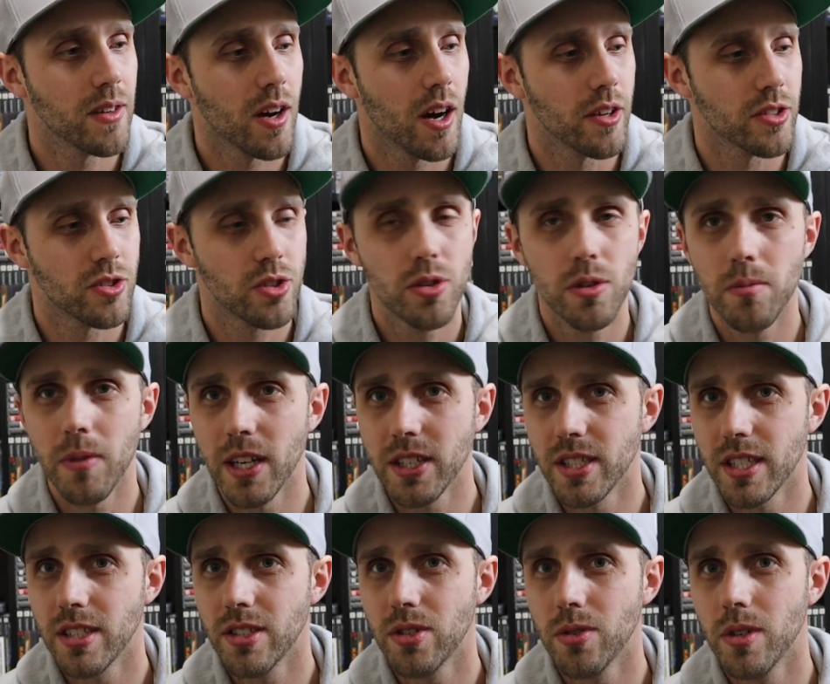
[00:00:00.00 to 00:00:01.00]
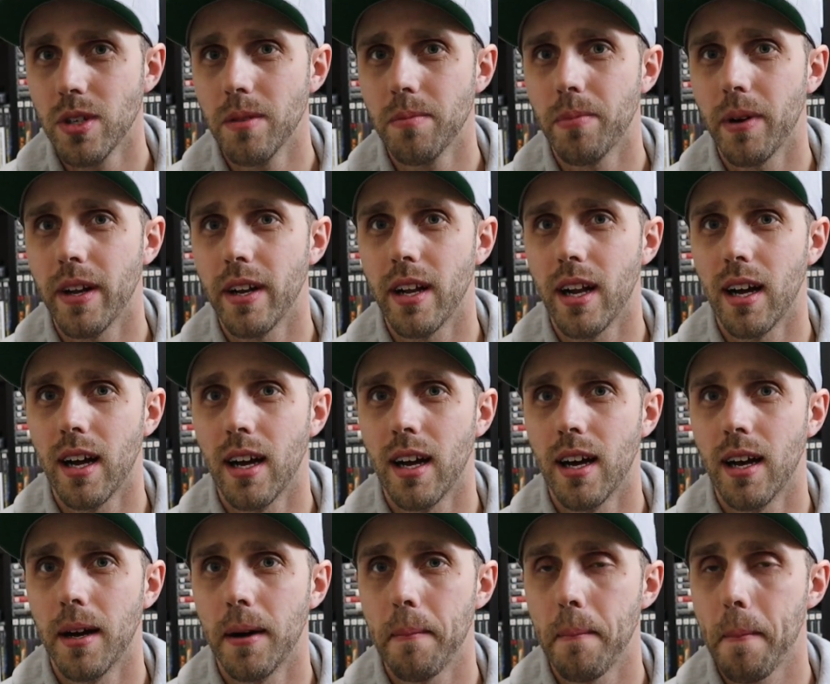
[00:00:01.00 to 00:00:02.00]
got too much into it, but
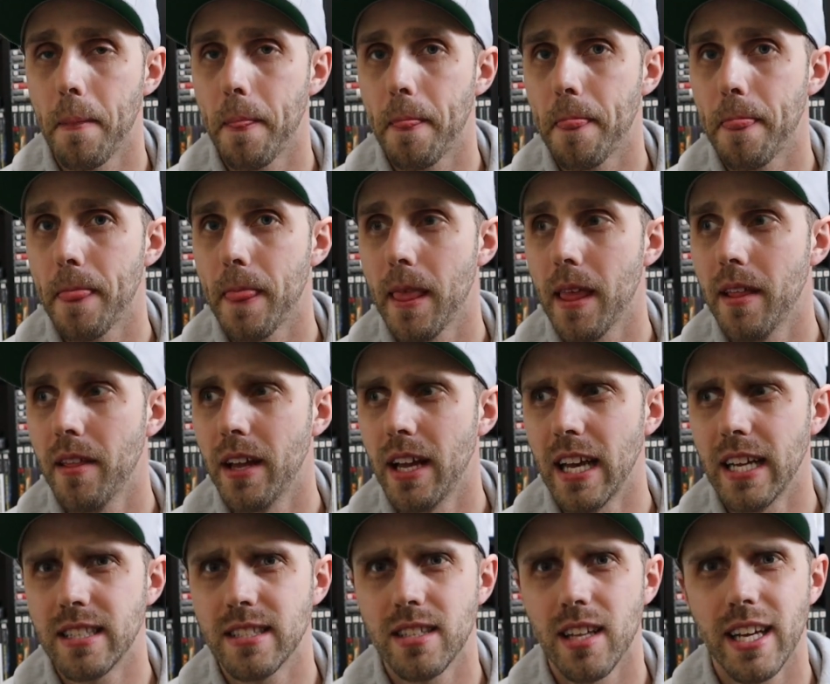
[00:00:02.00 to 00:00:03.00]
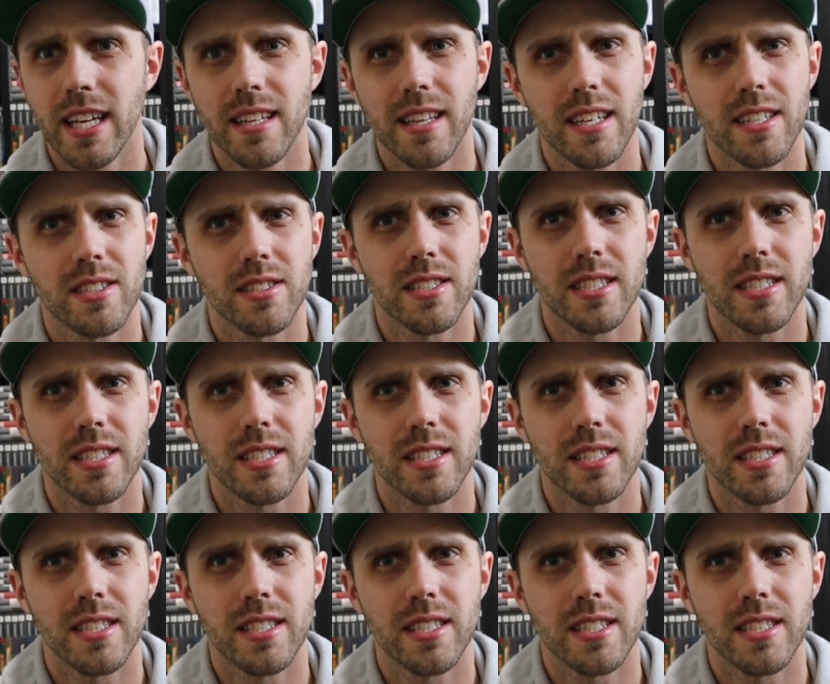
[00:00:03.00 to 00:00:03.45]
it's like there's